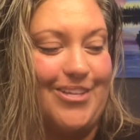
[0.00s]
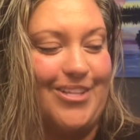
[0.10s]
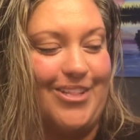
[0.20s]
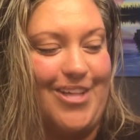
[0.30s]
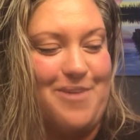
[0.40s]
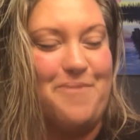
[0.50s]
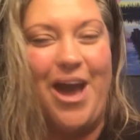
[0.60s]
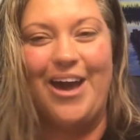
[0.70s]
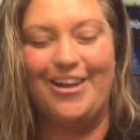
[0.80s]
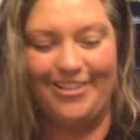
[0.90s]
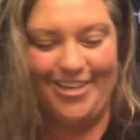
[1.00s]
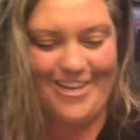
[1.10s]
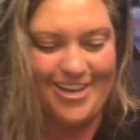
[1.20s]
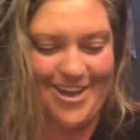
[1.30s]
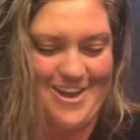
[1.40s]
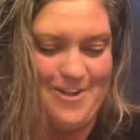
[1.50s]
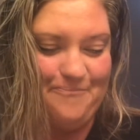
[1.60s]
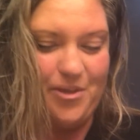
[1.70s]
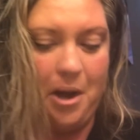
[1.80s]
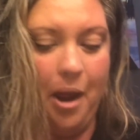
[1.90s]
clay palette,
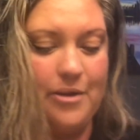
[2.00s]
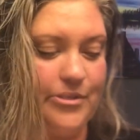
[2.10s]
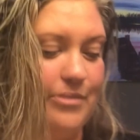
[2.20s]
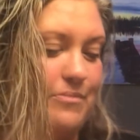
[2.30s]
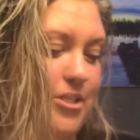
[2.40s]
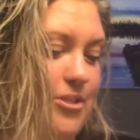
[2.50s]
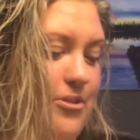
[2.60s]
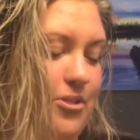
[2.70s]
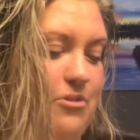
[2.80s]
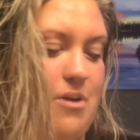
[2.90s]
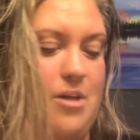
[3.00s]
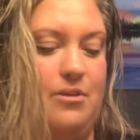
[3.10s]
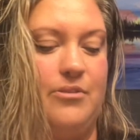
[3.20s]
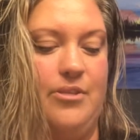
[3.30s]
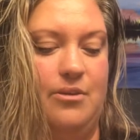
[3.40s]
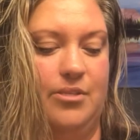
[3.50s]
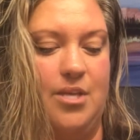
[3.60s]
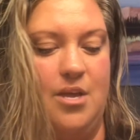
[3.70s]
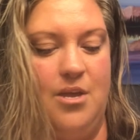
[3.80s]
and I just mixed the two colors. There's,